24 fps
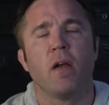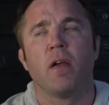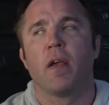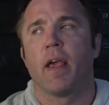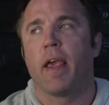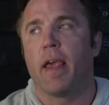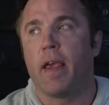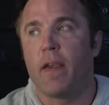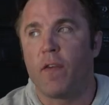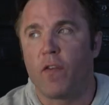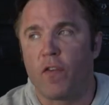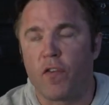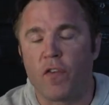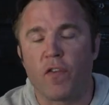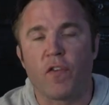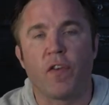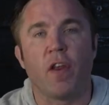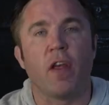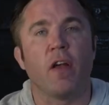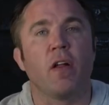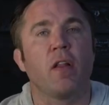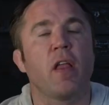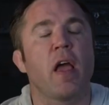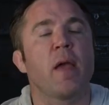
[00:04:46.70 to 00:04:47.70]
He's
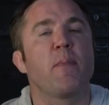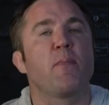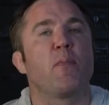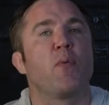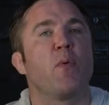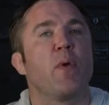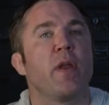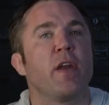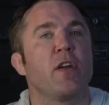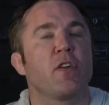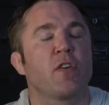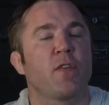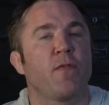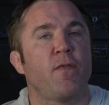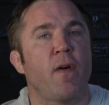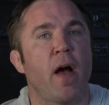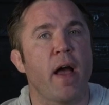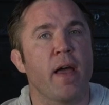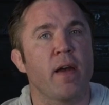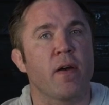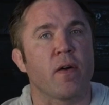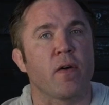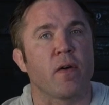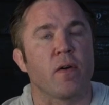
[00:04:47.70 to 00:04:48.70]
still a British
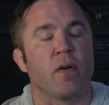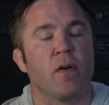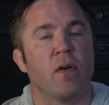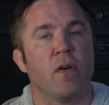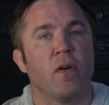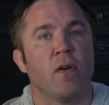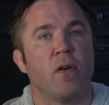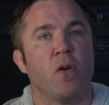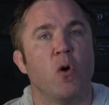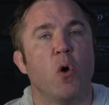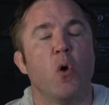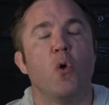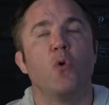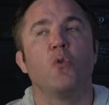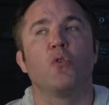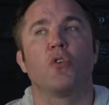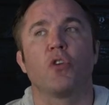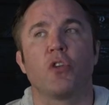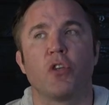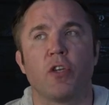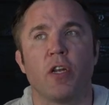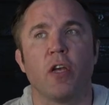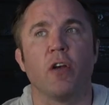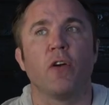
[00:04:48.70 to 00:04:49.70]
fighter who
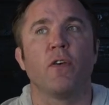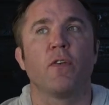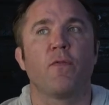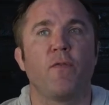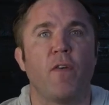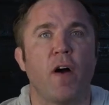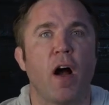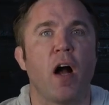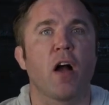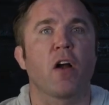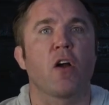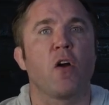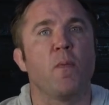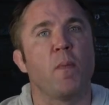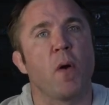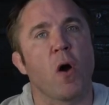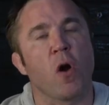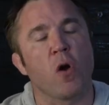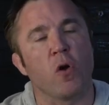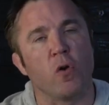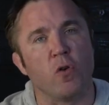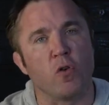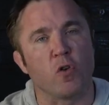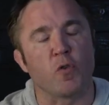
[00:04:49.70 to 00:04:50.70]
still fought
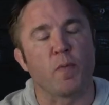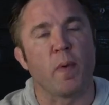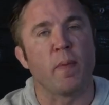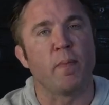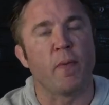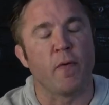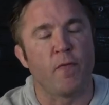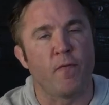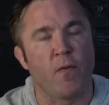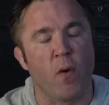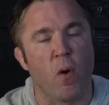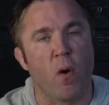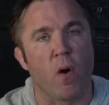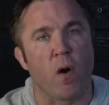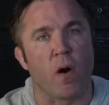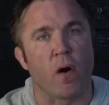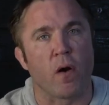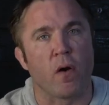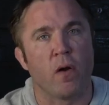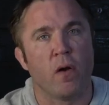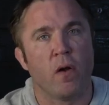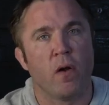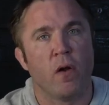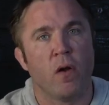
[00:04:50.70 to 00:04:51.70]
Kamaru Usman
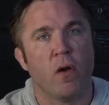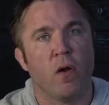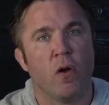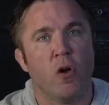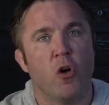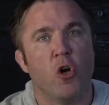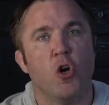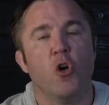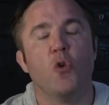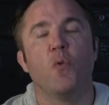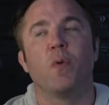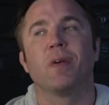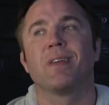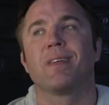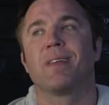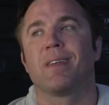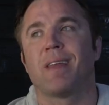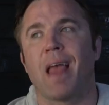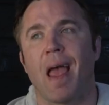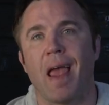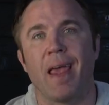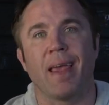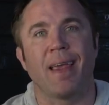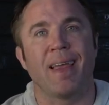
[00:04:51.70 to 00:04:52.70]
before, who was
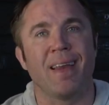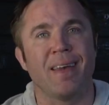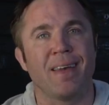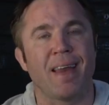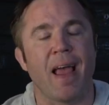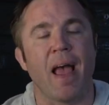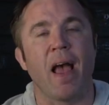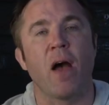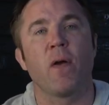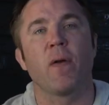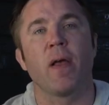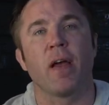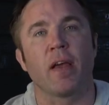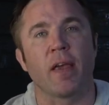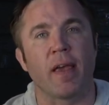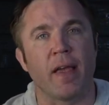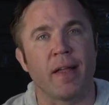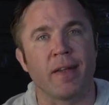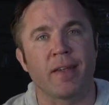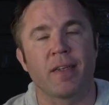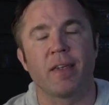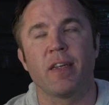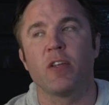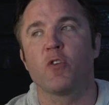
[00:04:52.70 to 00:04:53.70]
taken down
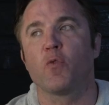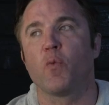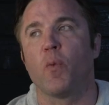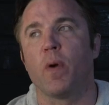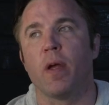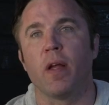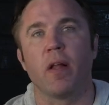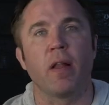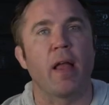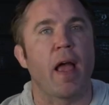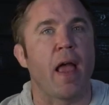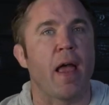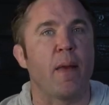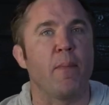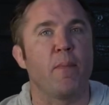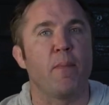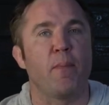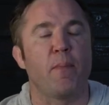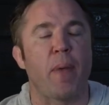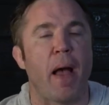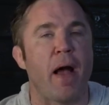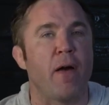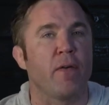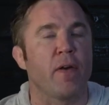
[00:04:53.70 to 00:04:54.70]
against his will
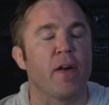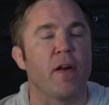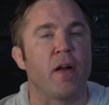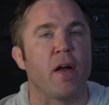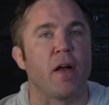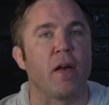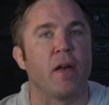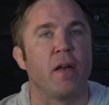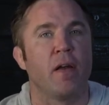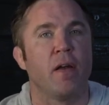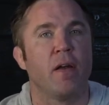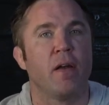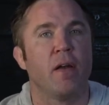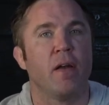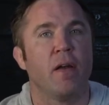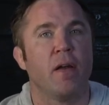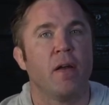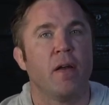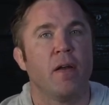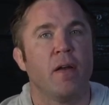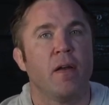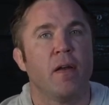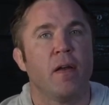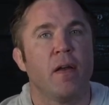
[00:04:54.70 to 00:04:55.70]
and pounded on.
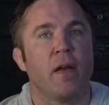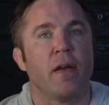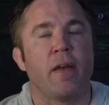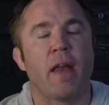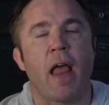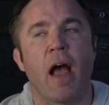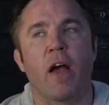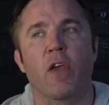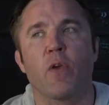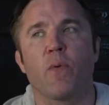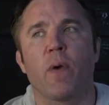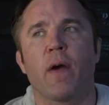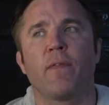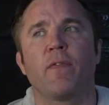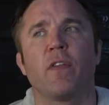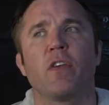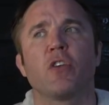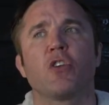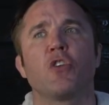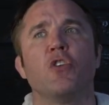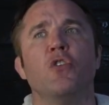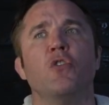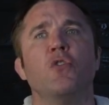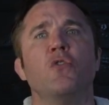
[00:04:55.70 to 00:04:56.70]
Now you have
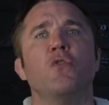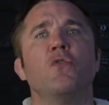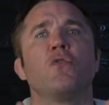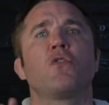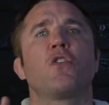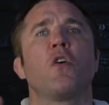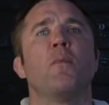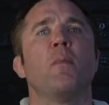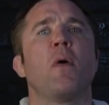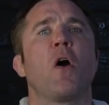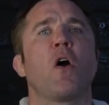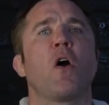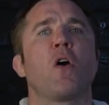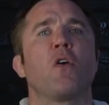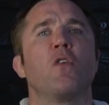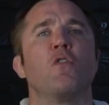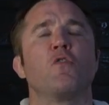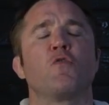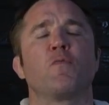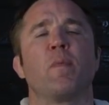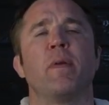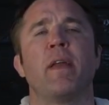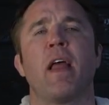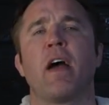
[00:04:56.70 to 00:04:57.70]
this new Kamaru
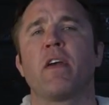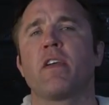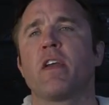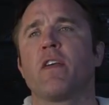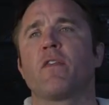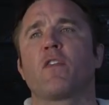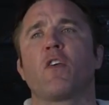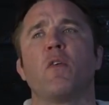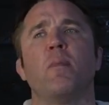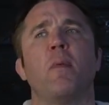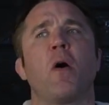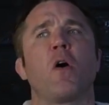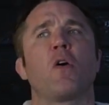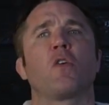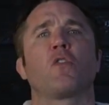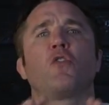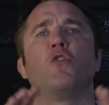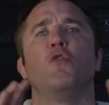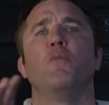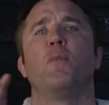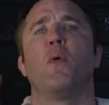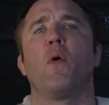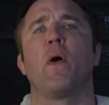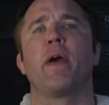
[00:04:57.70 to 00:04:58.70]
Usman. Now you have Kamaru
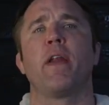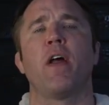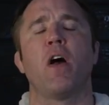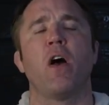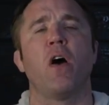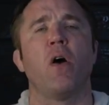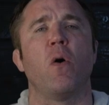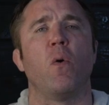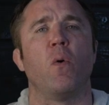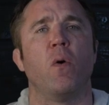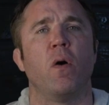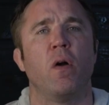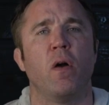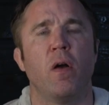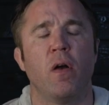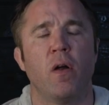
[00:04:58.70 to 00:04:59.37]
2.0,